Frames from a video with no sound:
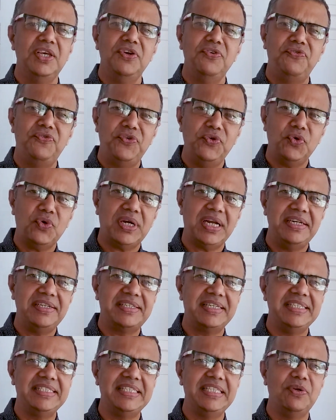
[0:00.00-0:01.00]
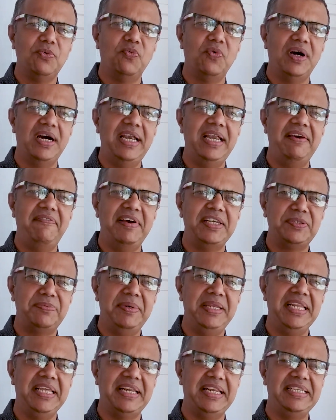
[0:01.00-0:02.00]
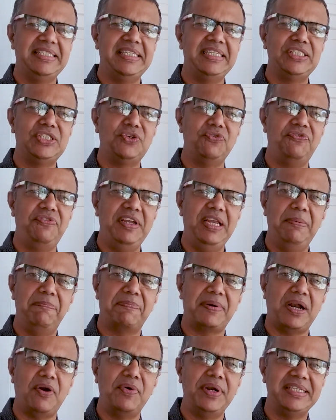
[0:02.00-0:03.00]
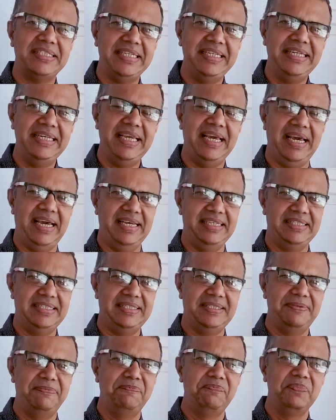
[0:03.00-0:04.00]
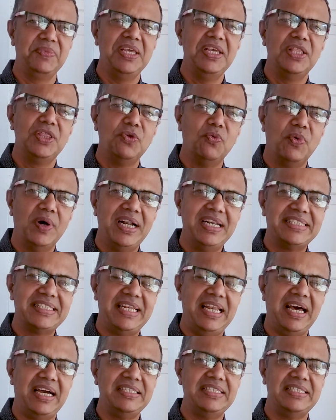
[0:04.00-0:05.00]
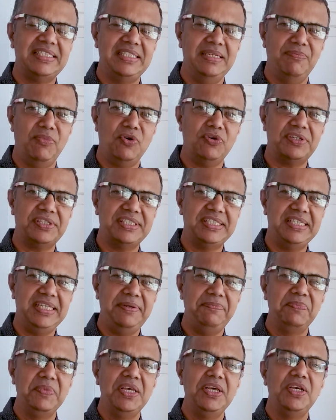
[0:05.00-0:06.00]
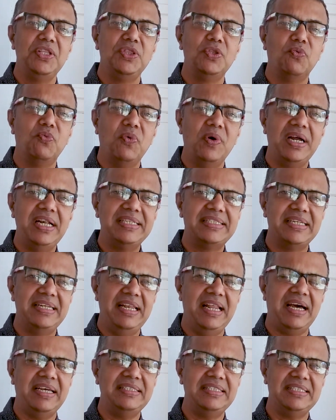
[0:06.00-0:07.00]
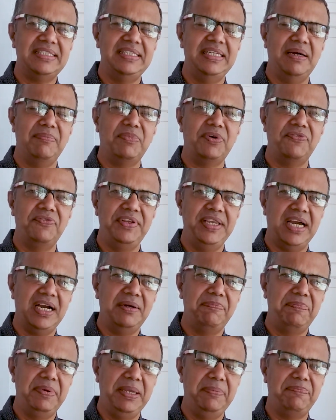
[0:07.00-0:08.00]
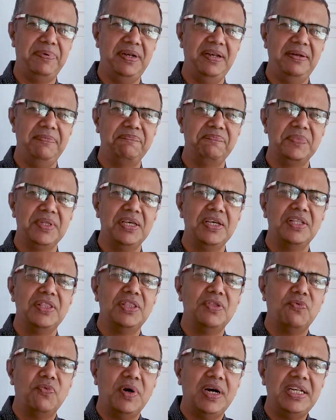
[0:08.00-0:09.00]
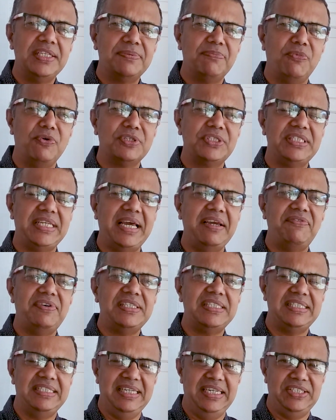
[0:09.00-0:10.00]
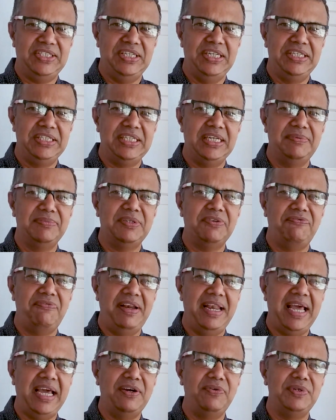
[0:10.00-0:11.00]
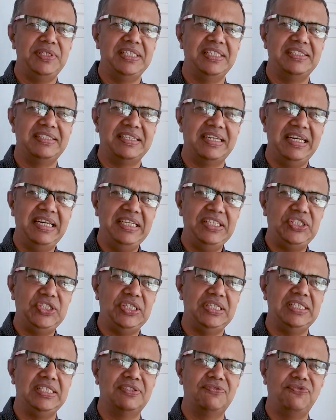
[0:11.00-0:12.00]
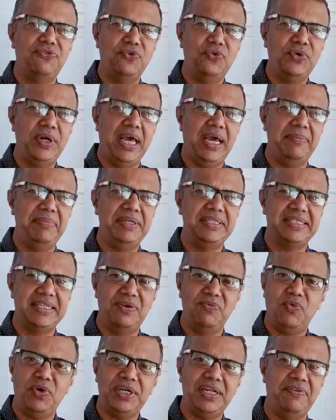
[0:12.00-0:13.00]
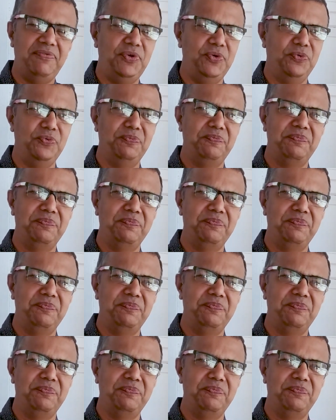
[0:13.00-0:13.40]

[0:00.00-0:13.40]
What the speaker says: Few countries in the world have as many reasons to feel proud as India has. The world's largest democracy, the world's largest number of young people, the world's most diverse nation in terms of languages, religions, food habits, and what have you.